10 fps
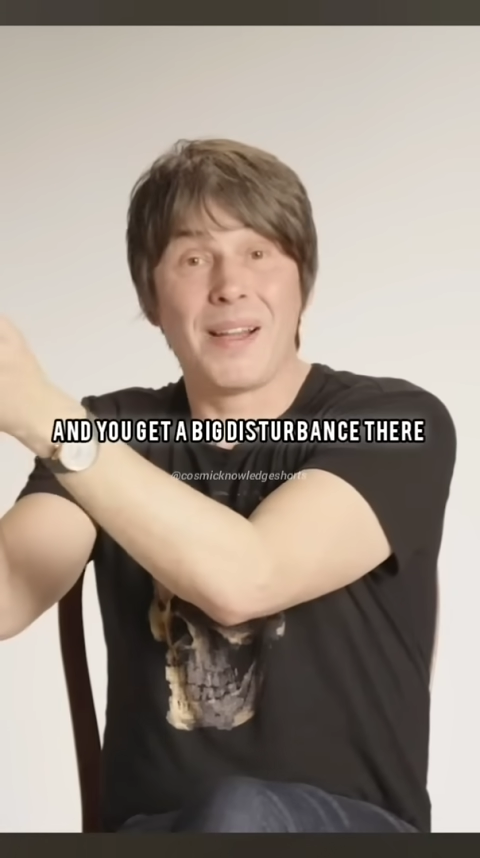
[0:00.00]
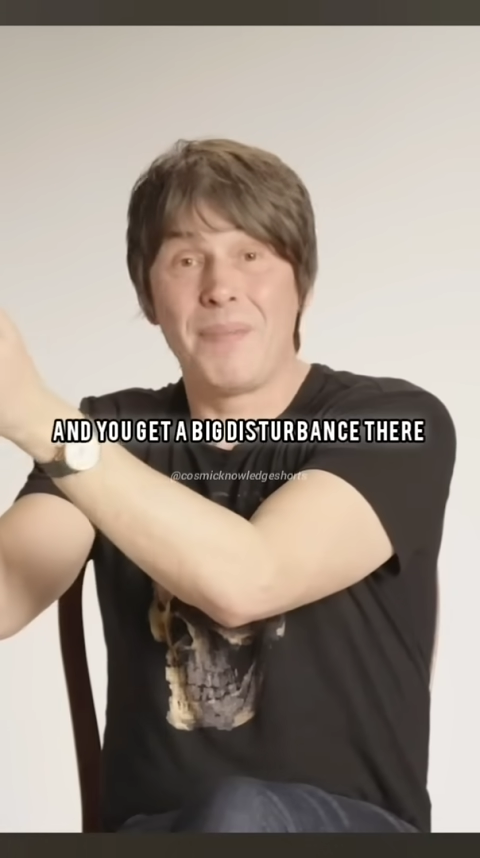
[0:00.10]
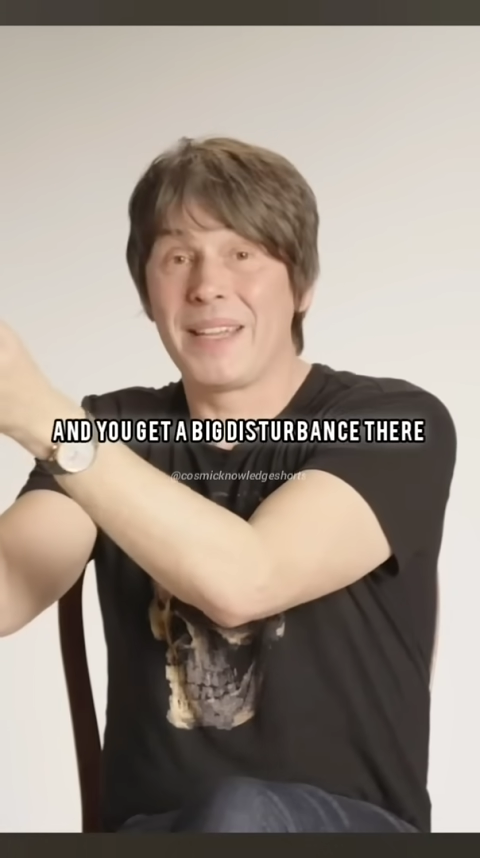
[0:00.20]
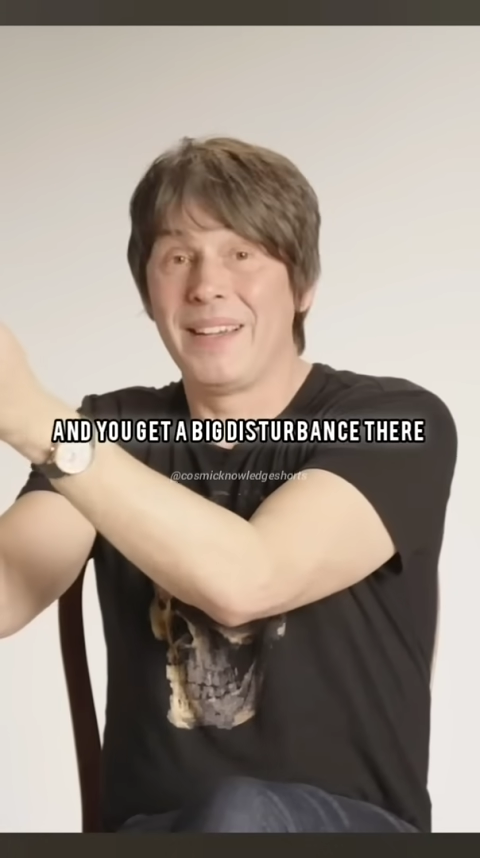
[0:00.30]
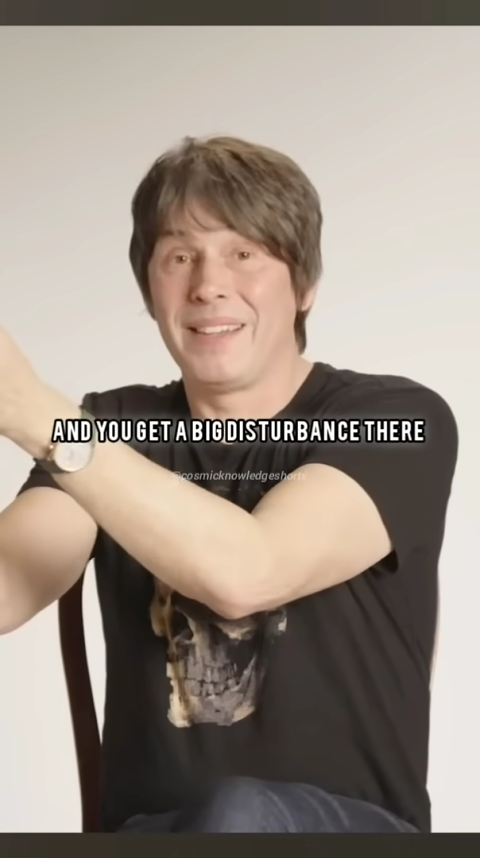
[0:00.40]

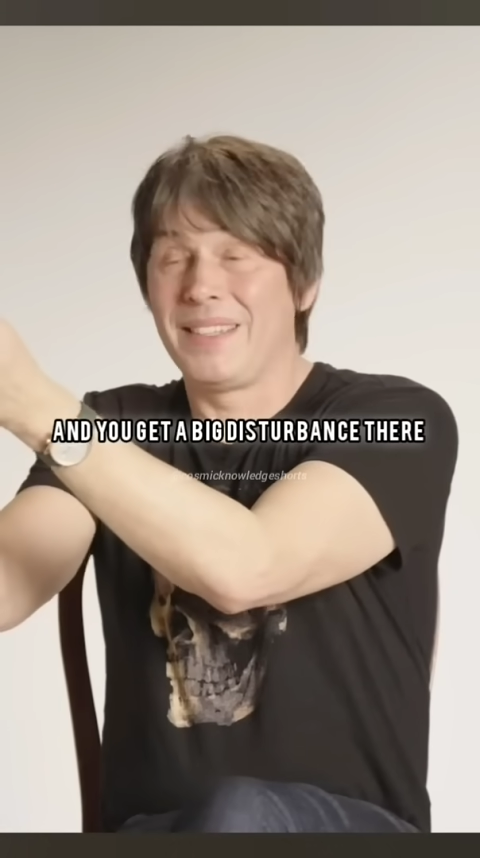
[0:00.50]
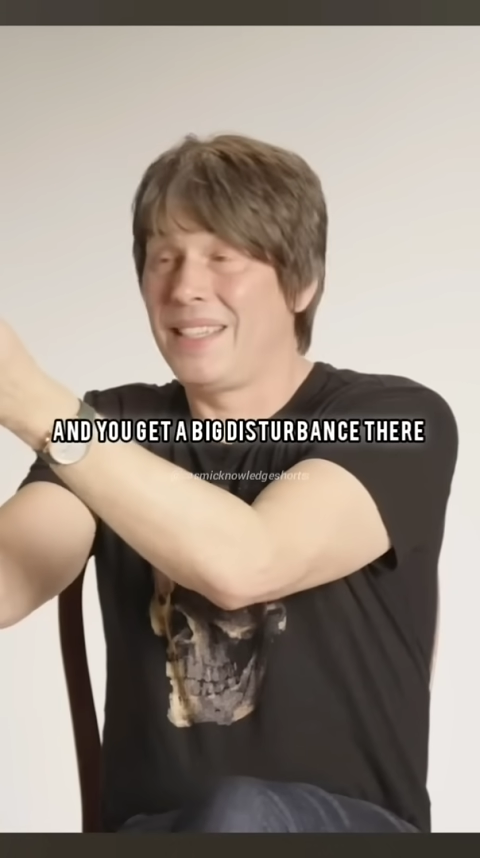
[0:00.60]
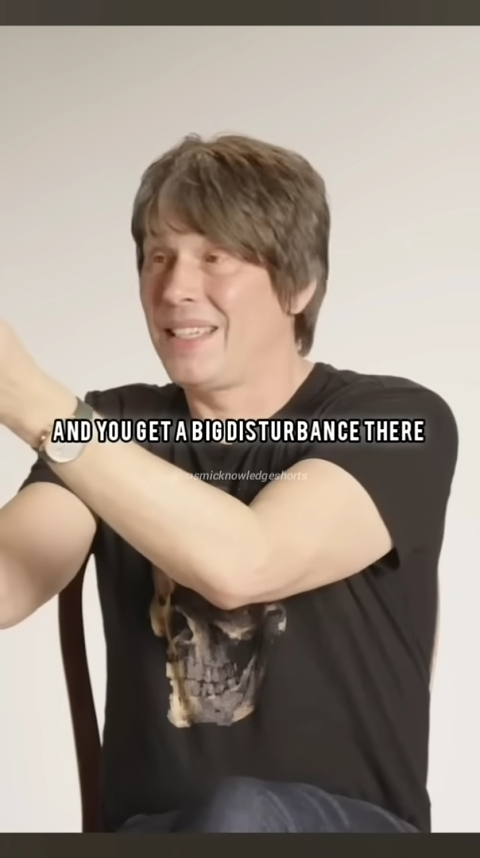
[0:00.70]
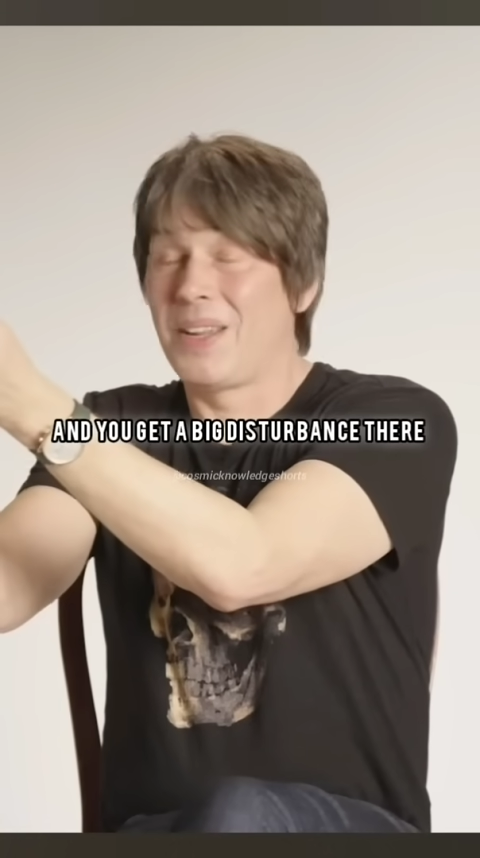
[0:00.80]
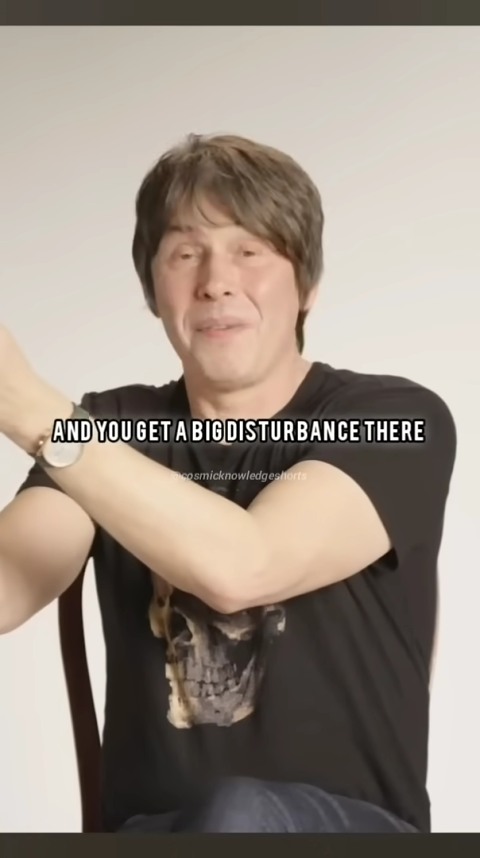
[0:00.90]
big
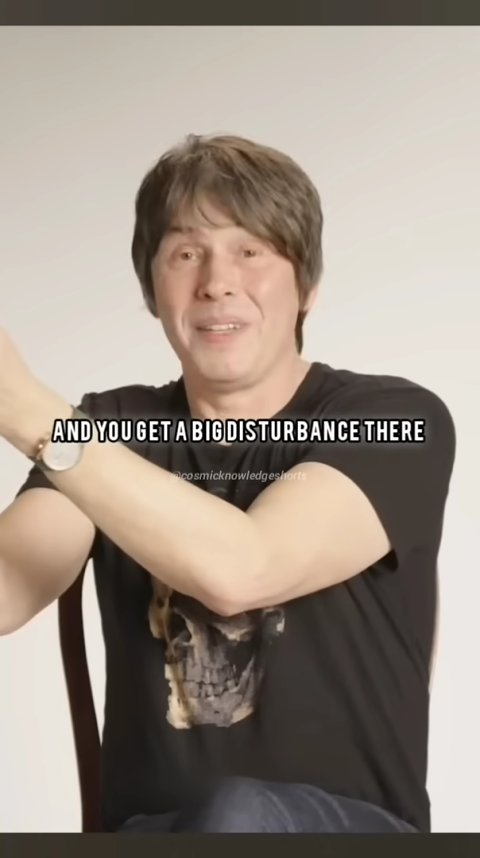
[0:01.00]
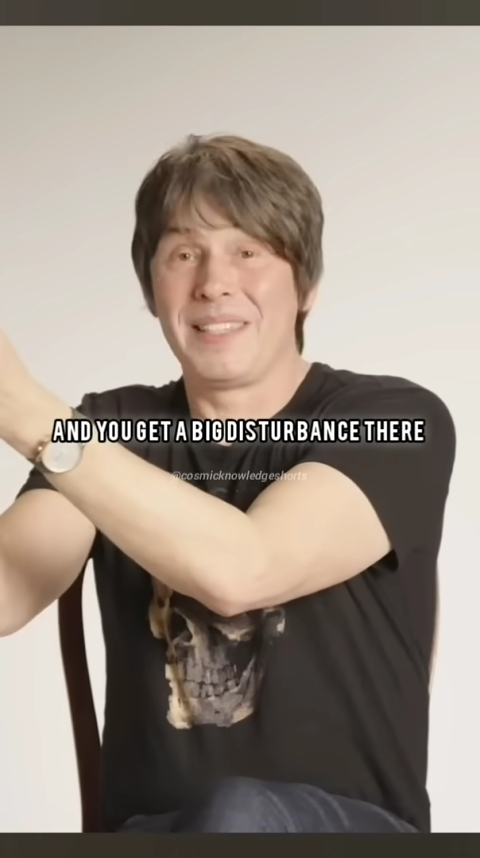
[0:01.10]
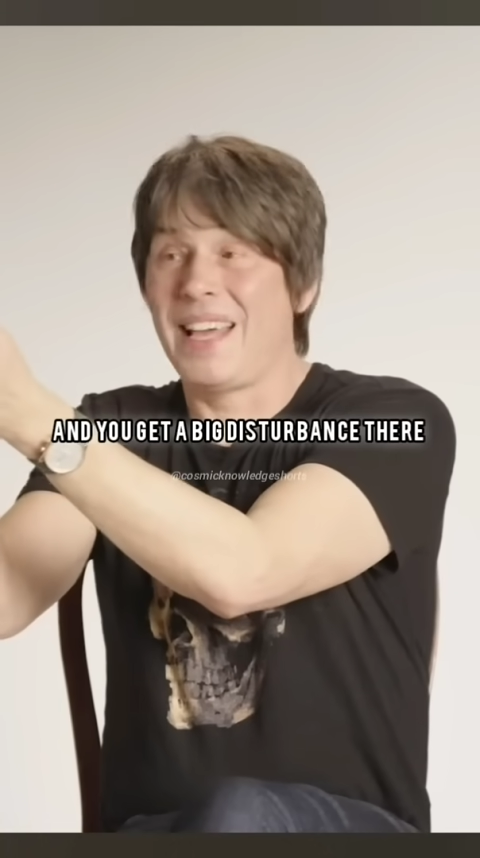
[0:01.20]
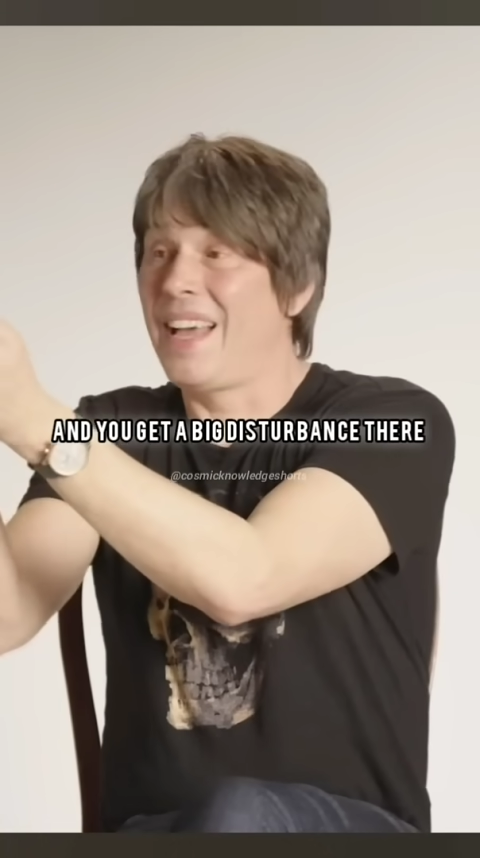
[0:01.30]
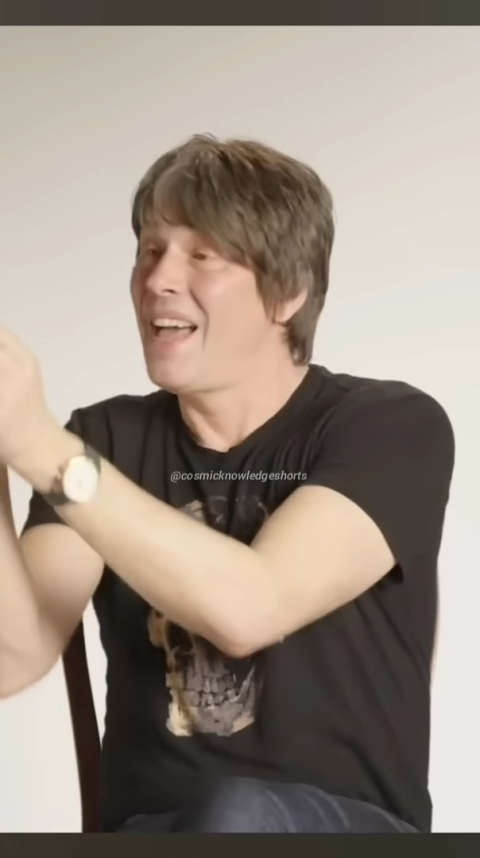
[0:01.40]
disturbance there.